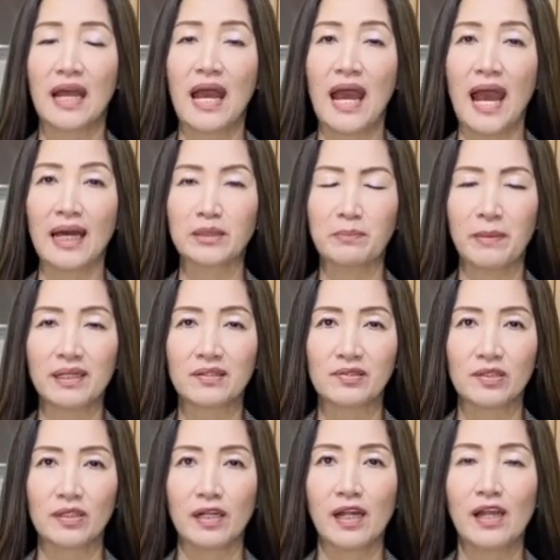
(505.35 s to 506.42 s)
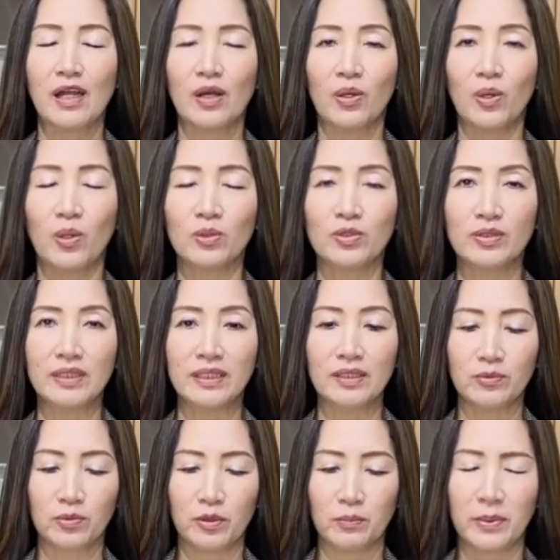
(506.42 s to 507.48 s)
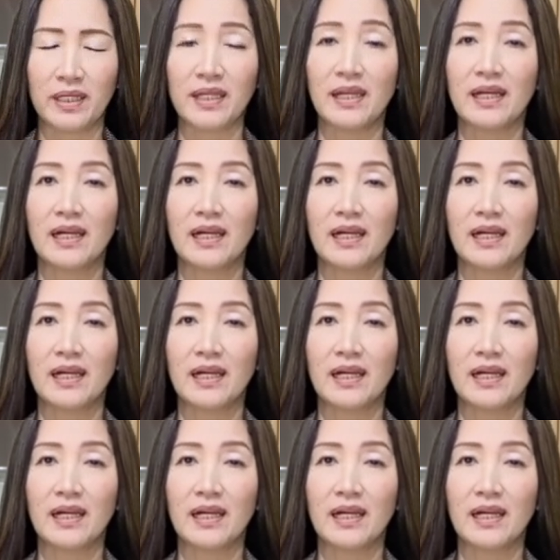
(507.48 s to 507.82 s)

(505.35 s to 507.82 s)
hand mixer all you need will be